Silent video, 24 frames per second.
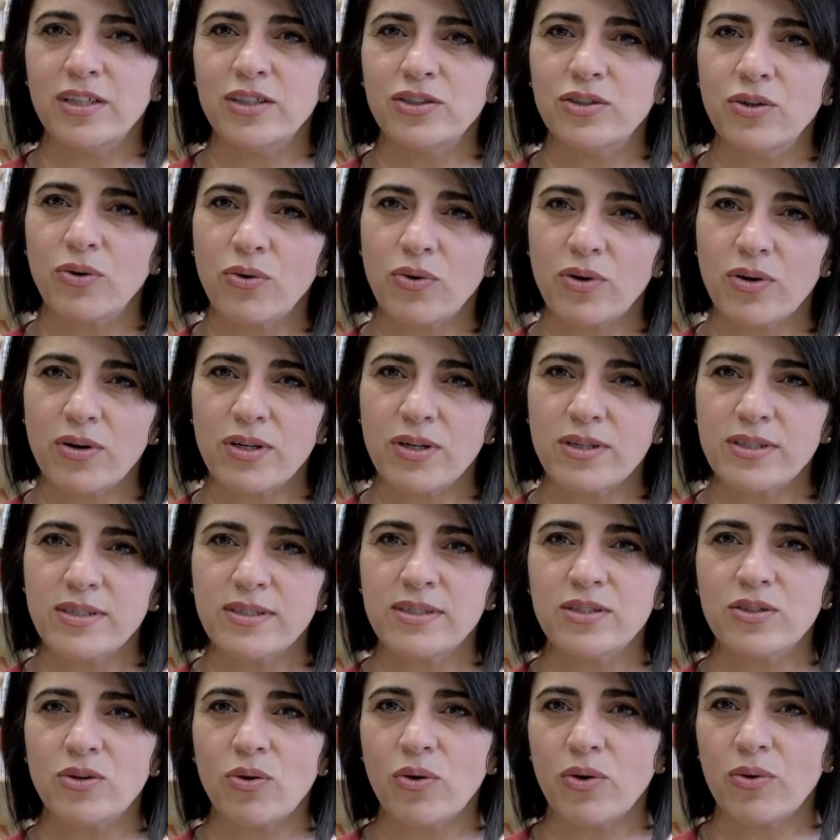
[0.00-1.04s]
doors
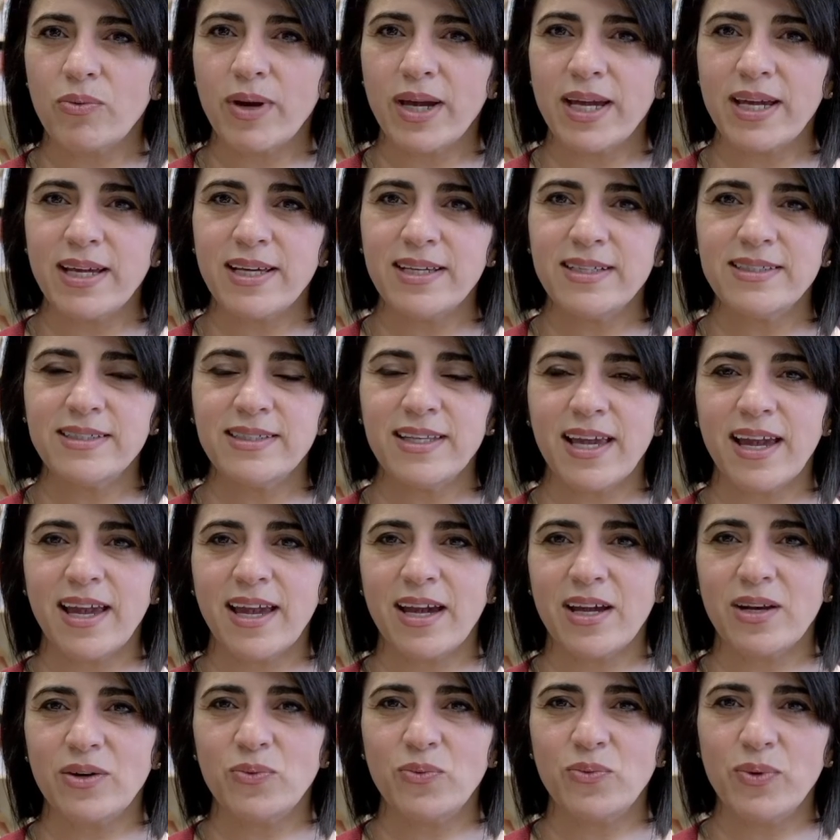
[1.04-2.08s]
doors, doorways,
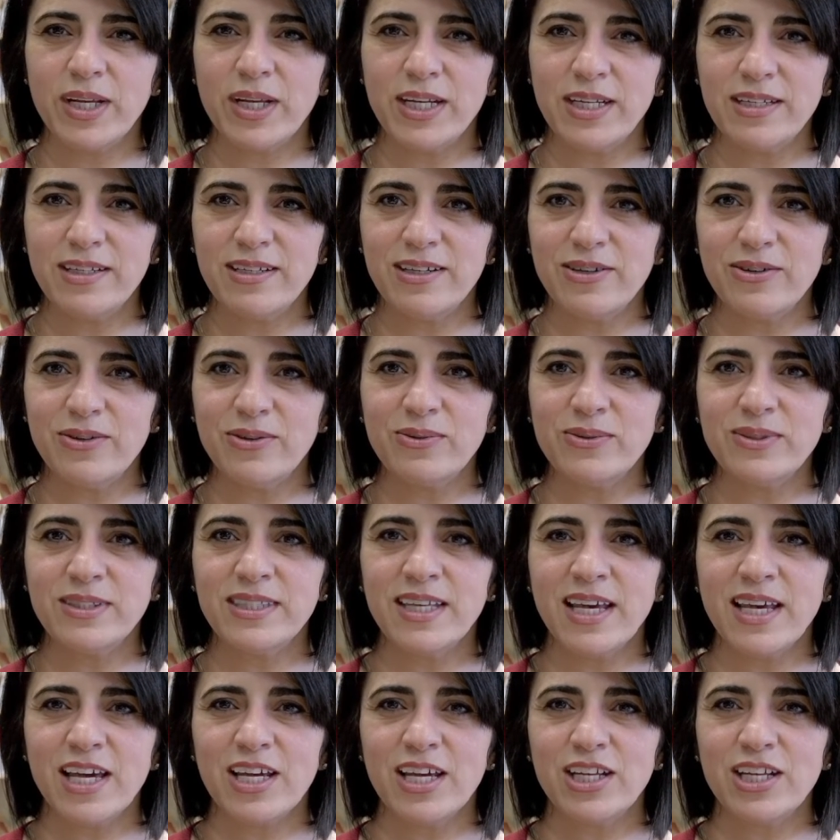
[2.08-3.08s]
and windows